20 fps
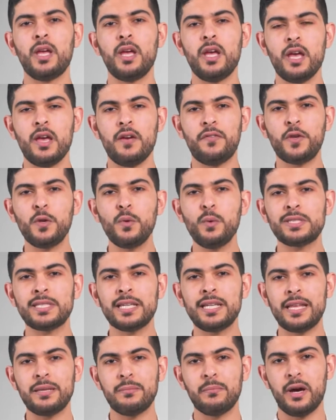if you were to
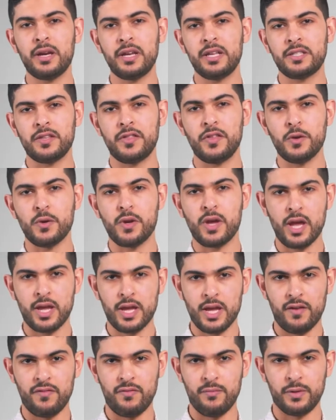lend money to the UK
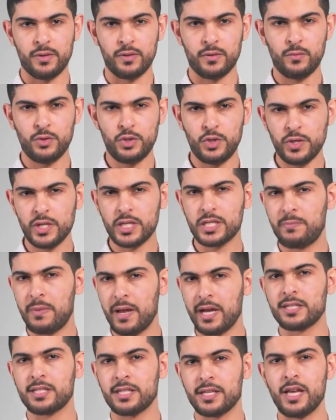government, would you
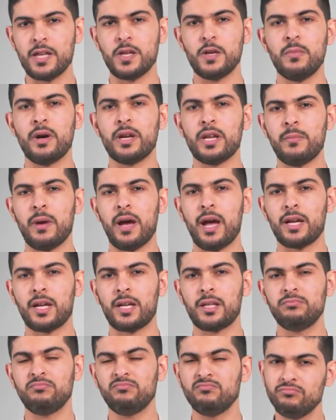expect to get your money
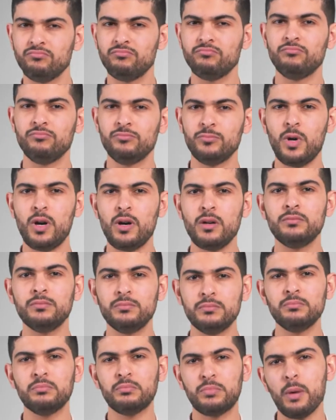back?
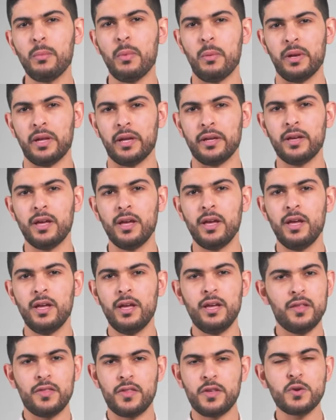Well, probably.
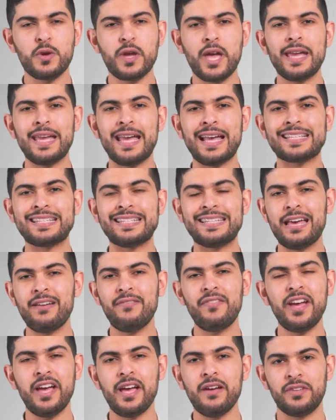The UK has never
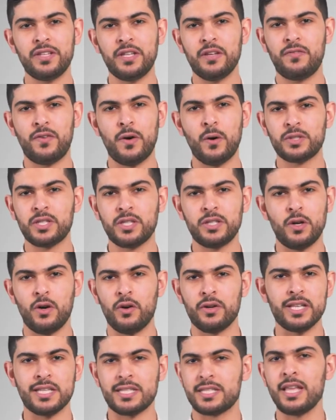ever defaulted on
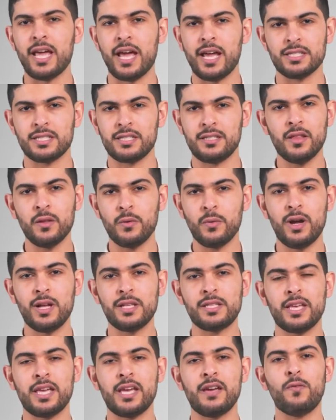its debt. In other words,
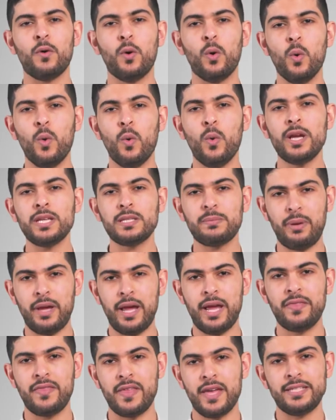they have always
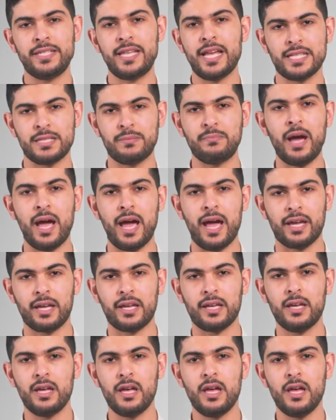paid their debts back.